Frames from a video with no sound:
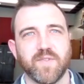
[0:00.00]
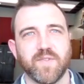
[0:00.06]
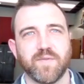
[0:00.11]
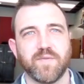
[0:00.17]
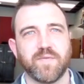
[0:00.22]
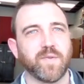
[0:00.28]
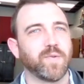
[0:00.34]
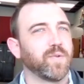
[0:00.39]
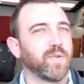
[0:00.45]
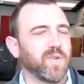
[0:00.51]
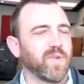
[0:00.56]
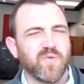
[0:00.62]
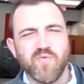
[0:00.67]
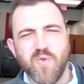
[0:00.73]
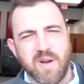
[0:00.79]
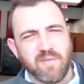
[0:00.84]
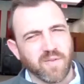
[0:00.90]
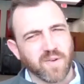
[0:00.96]
for
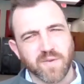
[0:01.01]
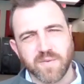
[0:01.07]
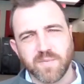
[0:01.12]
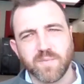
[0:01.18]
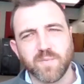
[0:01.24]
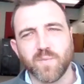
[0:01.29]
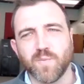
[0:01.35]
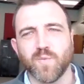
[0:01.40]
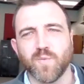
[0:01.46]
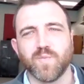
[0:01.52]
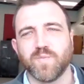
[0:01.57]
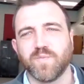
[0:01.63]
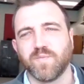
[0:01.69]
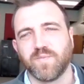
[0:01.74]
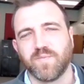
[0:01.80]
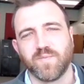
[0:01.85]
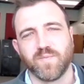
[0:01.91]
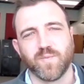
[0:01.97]
whoever
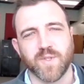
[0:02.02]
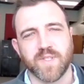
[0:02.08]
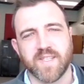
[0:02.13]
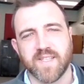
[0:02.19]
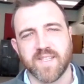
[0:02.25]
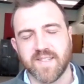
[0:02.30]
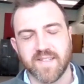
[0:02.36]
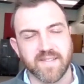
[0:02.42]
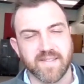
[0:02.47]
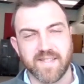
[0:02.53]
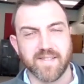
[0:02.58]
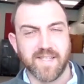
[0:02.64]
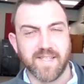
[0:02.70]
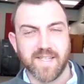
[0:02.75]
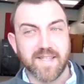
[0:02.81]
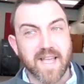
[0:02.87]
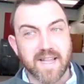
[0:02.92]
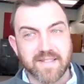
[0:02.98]
was in
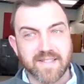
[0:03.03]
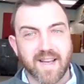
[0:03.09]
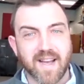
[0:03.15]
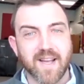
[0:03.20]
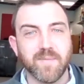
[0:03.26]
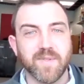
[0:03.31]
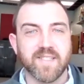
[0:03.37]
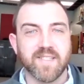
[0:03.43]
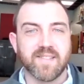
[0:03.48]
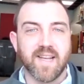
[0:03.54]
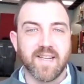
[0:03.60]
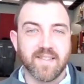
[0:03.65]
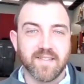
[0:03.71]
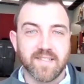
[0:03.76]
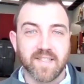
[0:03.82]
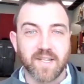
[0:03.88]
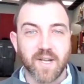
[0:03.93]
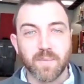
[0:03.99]
Assisi at that time and
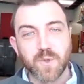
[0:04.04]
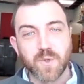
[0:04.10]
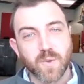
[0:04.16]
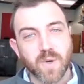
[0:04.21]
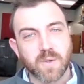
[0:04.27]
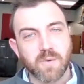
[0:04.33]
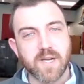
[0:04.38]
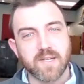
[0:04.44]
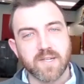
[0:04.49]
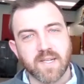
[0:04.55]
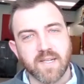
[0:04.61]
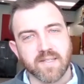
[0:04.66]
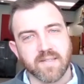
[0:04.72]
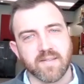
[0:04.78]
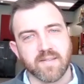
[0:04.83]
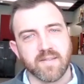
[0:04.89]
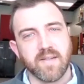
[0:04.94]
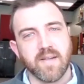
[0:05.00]
decided to come to a choir
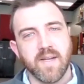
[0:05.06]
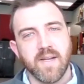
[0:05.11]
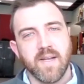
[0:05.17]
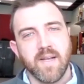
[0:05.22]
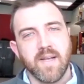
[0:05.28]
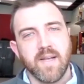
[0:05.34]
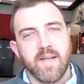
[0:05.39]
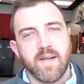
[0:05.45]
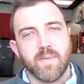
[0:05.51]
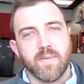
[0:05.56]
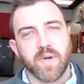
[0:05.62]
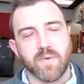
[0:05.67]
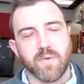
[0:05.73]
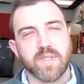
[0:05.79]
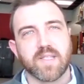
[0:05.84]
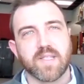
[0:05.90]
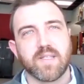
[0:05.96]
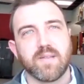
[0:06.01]
concert. But it
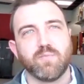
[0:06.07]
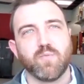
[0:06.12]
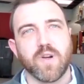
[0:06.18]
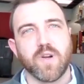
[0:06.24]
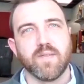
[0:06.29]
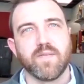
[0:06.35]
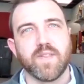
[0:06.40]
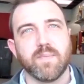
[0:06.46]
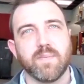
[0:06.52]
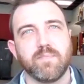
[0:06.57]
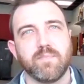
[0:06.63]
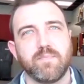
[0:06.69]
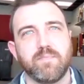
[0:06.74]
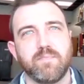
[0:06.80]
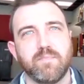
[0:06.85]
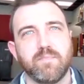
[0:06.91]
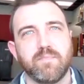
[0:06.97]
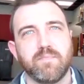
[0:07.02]
was one of the
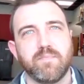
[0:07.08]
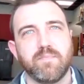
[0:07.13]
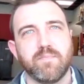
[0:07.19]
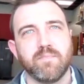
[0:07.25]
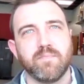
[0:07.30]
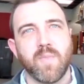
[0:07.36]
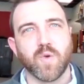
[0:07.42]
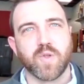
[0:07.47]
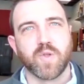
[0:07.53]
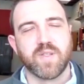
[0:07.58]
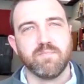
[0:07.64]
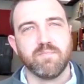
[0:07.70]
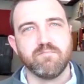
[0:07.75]
most